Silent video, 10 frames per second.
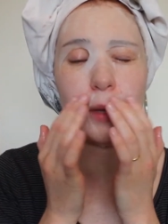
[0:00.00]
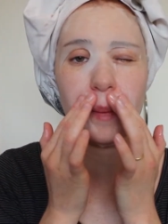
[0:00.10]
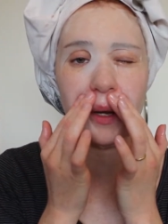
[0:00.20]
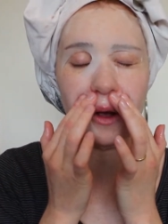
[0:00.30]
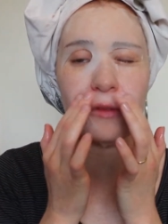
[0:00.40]
But I
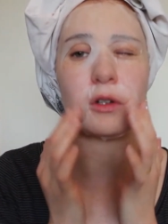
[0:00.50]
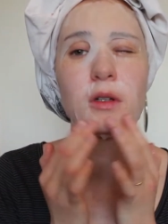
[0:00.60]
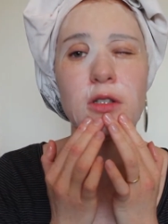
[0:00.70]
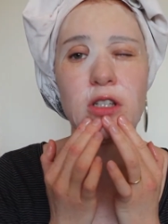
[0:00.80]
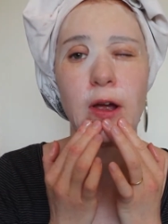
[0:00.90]
mean,
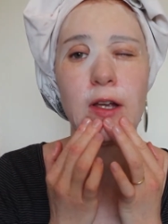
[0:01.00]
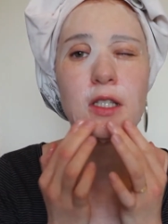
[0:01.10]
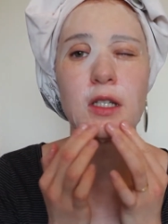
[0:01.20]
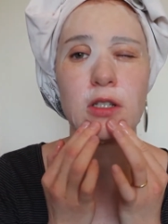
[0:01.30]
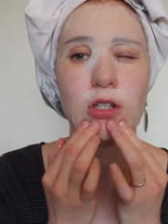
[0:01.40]
overall size
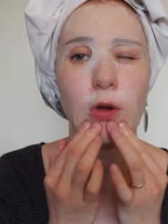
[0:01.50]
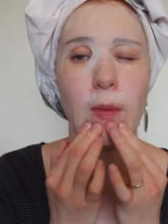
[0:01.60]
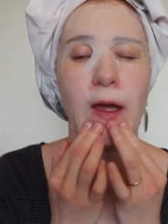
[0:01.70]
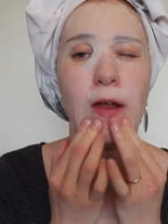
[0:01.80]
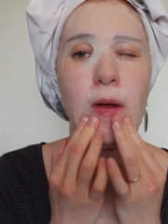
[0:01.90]
isn't too
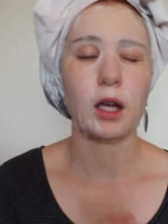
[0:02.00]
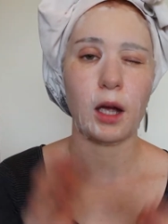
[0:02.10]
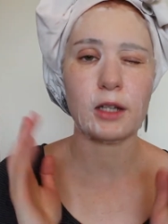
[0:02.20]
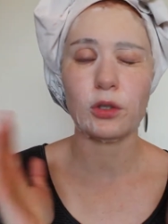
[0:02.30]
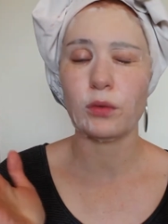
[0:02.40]
bad.
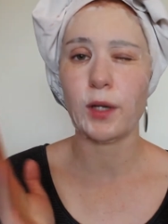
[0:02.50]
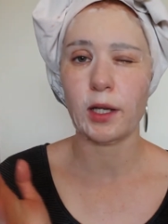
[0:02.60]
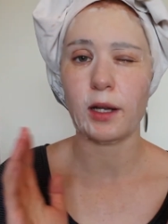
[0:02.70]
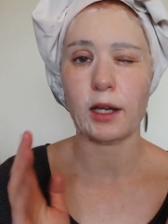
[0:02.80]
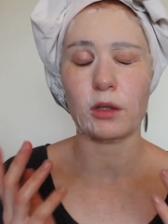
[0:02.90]
I do
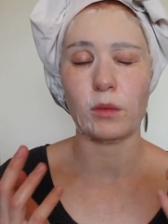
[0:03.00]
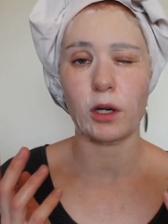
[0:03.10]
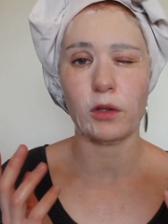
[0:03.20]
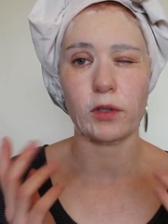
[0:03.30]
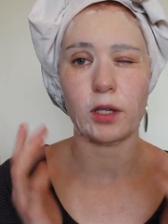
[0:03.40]
really like the
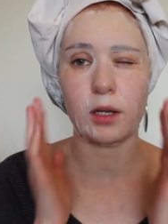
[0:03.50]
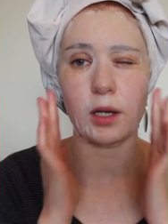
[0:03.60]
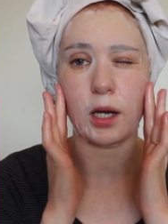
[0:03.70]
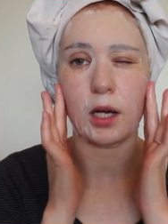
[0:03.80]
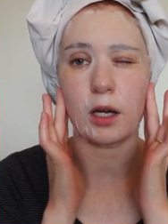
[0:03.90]
woven
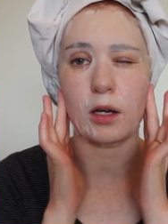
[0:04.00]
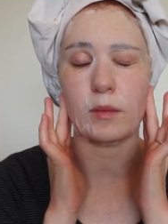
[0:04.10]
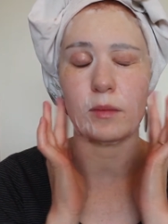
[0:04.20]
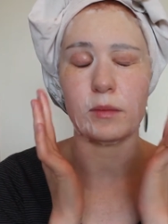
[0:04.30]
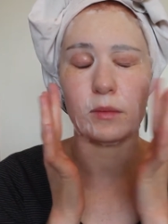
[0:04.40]

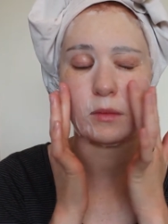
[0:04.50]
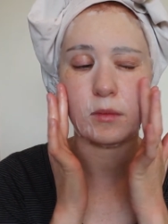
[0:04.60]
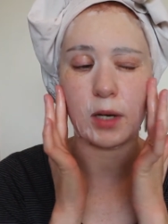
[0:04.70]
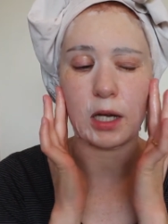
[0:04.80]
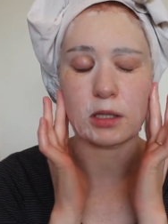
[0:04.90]

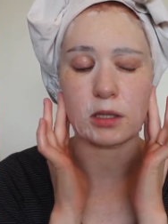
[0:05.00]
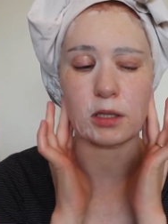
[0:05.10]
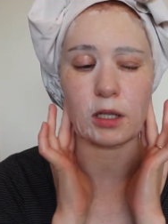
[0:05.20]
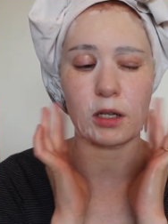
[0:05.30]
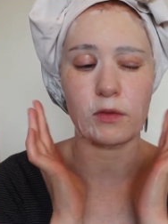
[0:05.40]

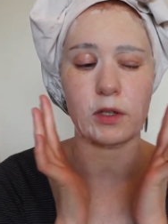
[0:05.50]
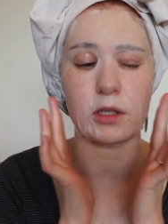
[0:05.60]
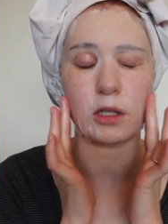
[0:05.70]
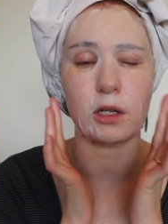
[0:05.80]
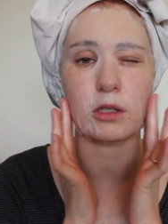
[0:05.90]
masks. It
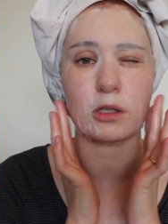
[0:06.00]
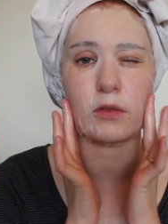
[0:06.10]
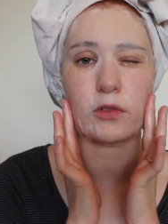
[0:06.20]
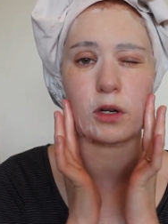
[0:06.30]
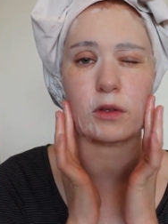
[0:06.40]
feels a lot
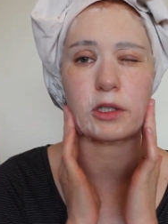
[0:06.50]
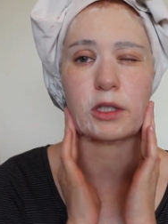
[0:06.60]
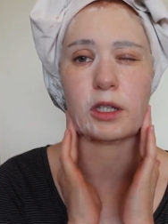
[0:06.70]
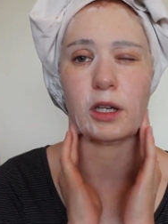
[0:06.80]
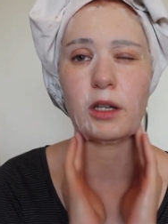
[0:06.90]
softer on the
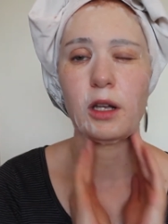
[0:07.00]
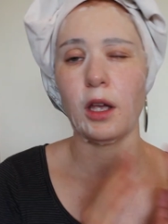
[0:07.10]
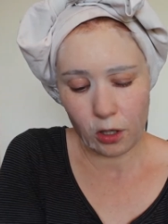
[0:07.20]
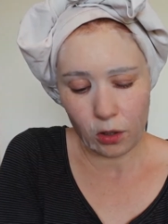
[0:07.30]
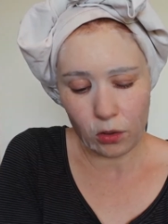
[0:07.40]
skin.
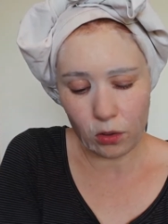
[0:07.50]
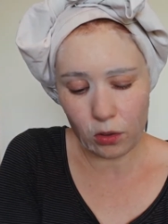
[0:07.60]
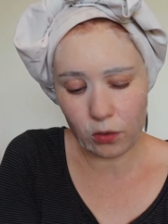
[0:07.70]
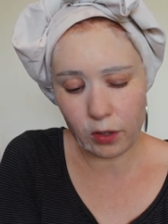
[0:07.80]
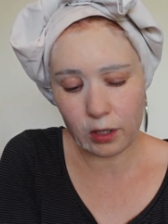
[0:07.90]

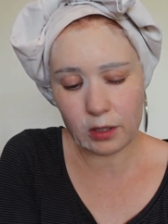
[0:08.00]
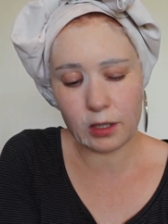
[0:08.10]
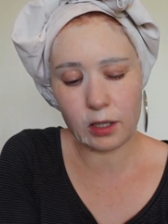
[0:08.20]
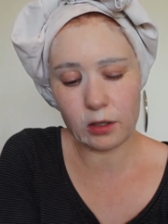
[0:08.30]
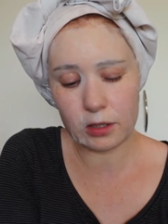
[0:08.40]
Oh, the
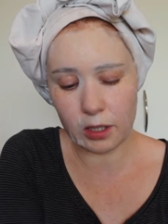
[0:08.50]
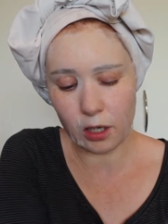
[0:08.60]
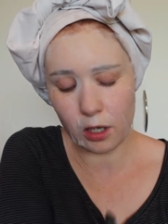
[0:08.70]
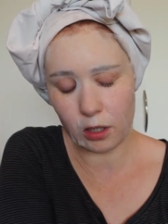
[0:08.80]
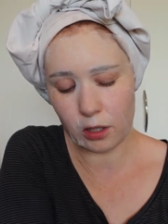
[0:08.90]
inside looks like
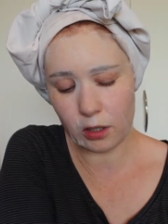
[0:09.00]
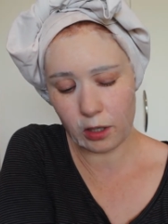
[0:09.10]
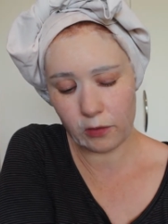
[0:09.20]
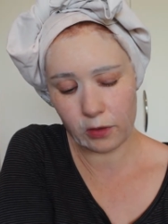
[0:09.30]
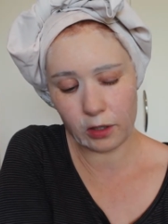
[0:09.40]

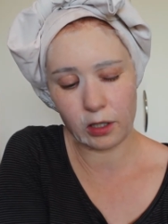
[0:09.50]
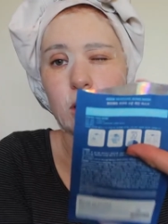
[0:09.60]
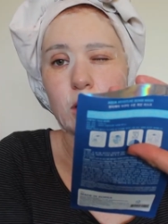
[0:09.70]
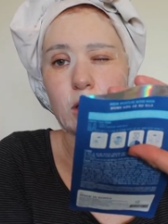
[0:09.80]
holographic.